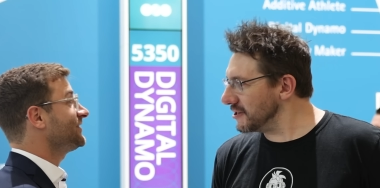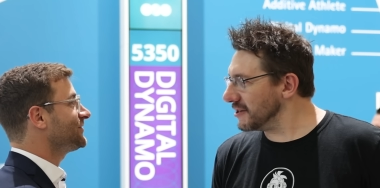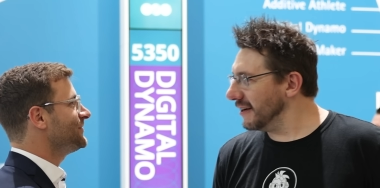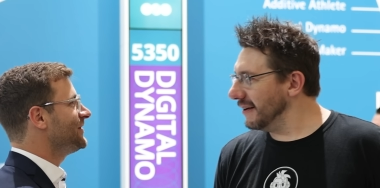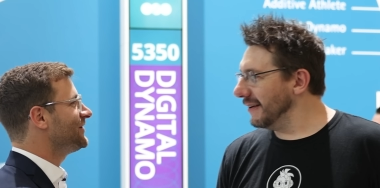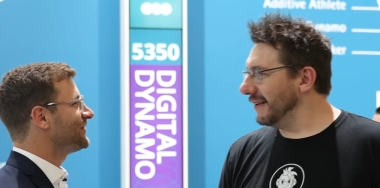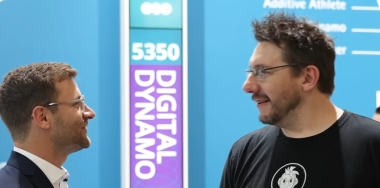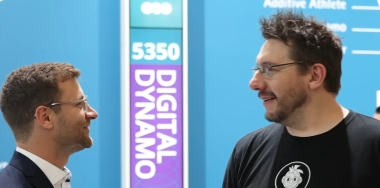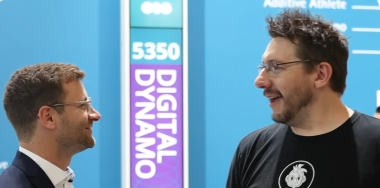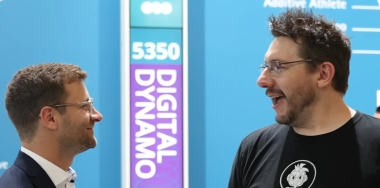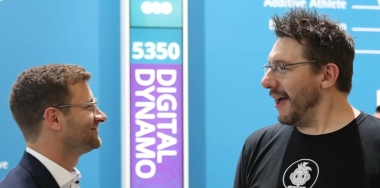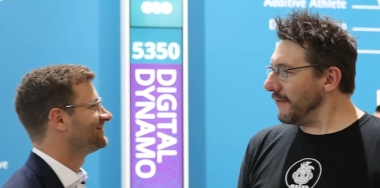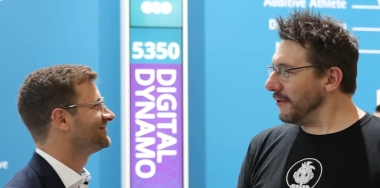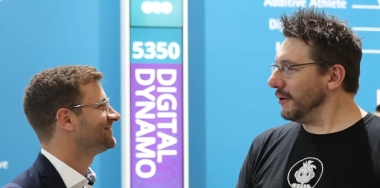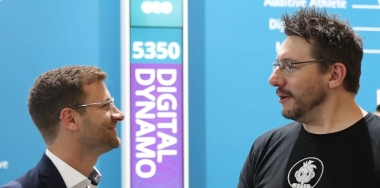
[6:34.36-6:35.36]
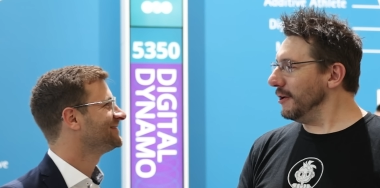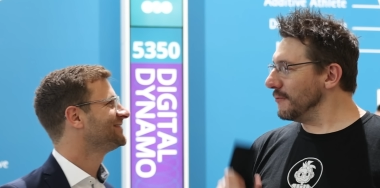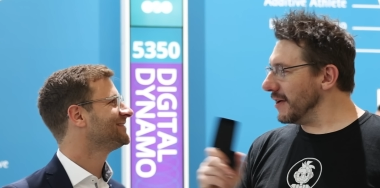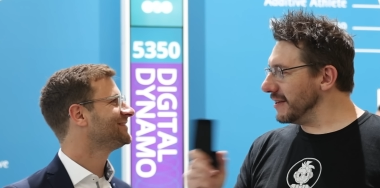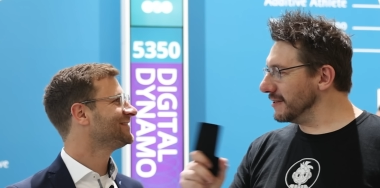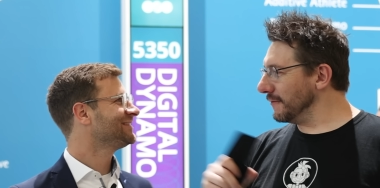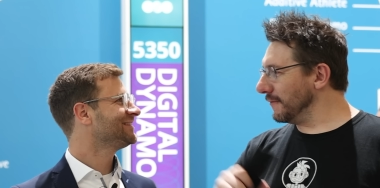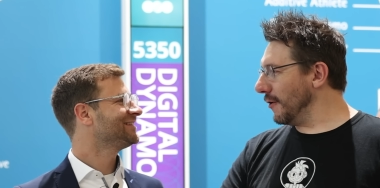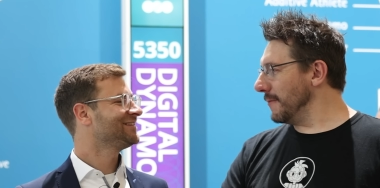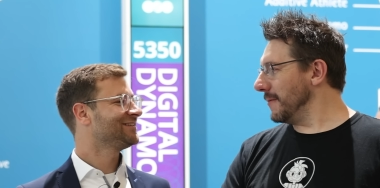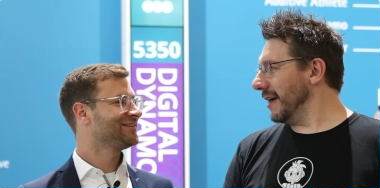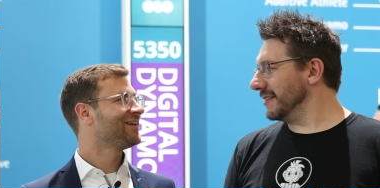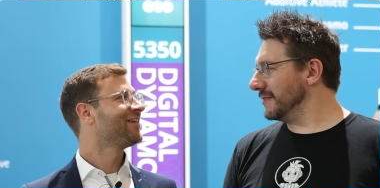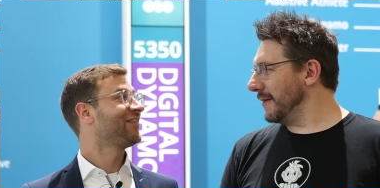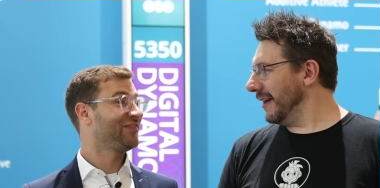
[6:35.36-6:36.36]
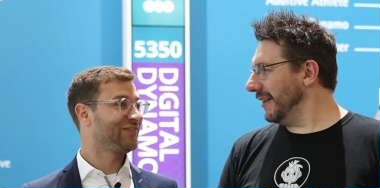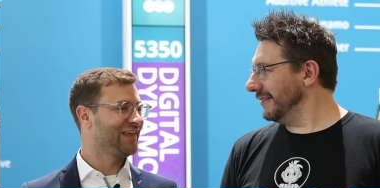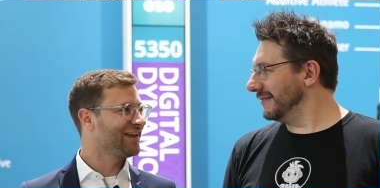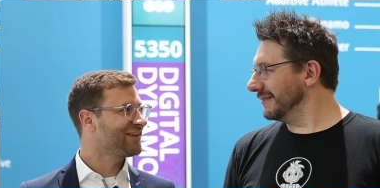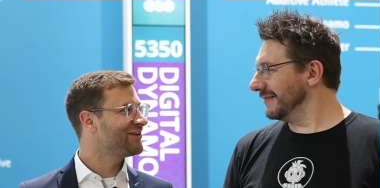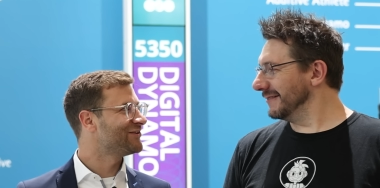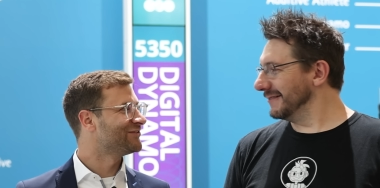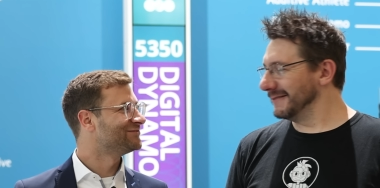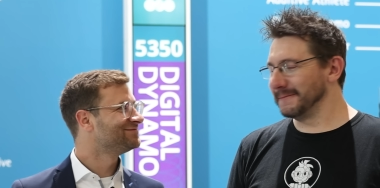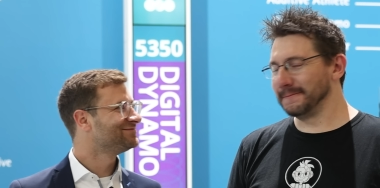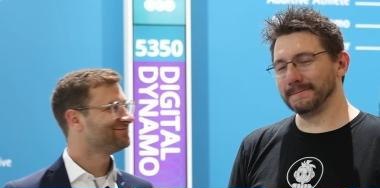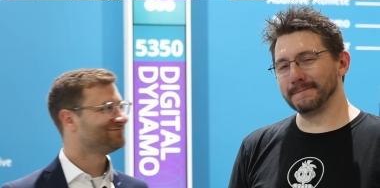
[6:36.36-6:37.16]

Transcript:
Speaker 1: Nice to meet you. Have a good rest of Formnext, man. Thank you.